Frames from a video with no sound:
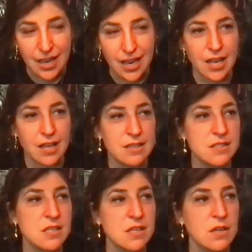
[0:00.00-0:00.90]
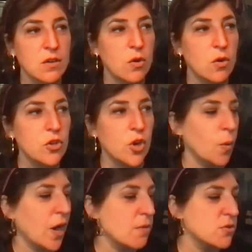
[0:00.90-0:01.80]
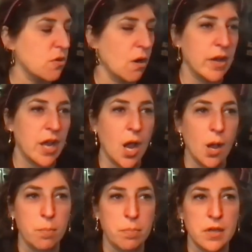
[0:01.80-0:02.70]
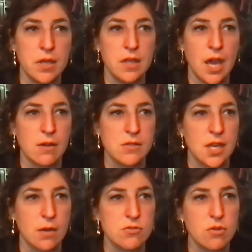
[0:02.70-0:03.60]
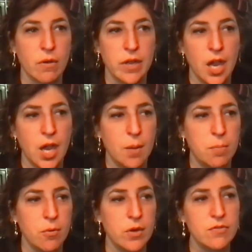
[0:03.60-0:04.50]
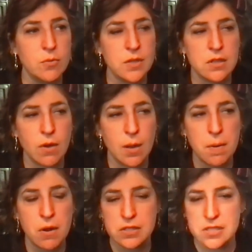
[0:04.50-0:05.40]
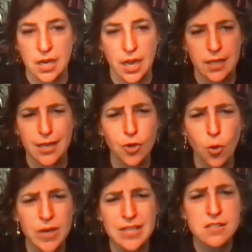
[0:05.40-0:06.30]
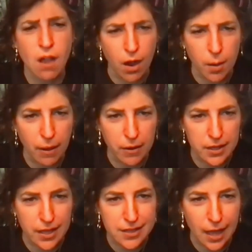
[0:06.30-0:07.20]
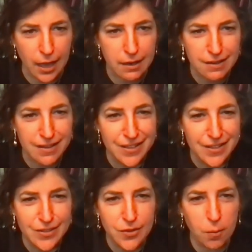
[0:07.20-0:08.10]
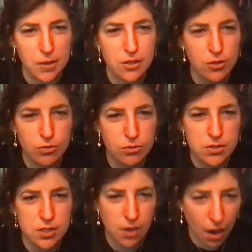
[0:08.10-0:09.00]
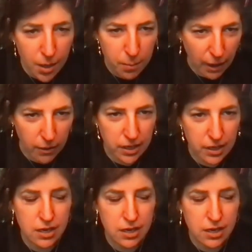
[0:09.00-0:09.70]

And, you know, when I was growing up in the house that I was growing up, or even with the grandparents that I had, like, no, we didn't talk about it like that. Nobody knew to talk about it.